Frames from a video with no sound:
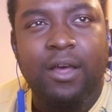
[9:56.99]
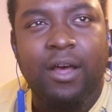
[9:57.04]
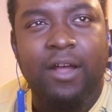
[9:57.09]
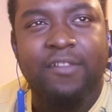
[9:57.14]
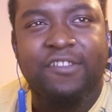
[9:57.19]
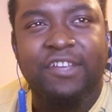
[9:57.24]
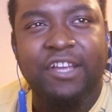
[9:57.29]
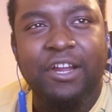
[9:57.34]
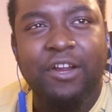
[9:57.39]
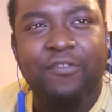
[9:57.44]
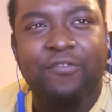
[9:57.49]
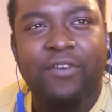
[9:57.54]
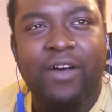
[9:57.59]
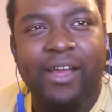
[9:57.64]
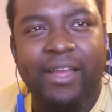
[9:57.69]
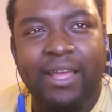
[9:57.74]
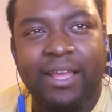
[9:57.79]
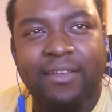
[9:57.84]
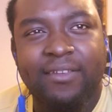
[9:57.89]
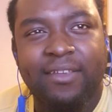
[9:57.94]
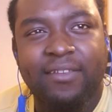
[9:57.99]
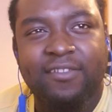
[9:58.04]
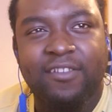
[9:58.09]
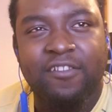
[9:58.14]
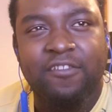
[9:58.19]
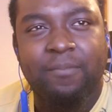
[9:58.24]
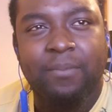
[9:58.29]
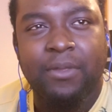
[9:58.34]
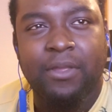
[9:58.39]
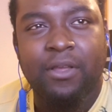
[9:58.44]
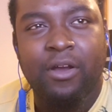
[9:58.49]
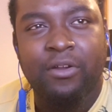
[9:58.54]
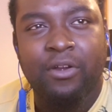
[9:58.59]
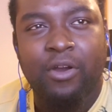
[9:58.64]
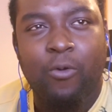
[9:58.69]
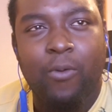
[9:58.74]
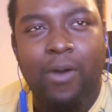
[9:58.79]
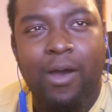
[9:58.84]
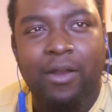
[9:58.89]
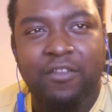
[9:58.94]
a terrifying existence
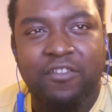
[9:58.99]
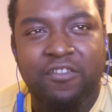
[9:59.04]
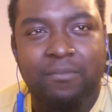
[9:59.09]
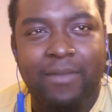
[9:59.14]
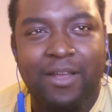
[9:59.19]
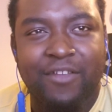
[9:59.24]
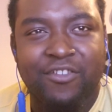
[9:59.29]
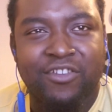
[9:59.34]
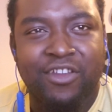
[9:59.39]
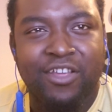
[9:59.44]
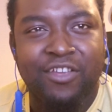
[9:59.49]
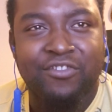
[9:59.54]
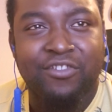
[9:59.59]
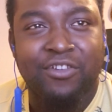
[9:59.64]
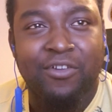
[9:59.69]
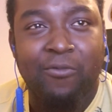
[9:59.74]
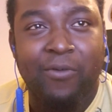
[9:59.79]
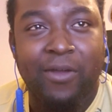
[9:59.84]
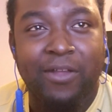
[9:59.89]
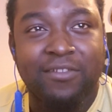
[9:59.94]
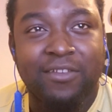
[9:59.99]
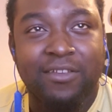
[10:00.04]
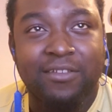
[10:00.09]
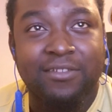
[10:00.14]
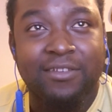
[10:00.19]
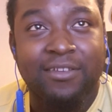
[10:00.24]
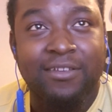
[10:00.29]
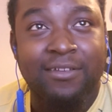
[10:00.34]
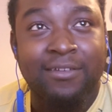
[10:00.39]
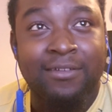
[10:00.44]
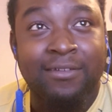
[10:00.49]
beyond our wildest imagination awaits us?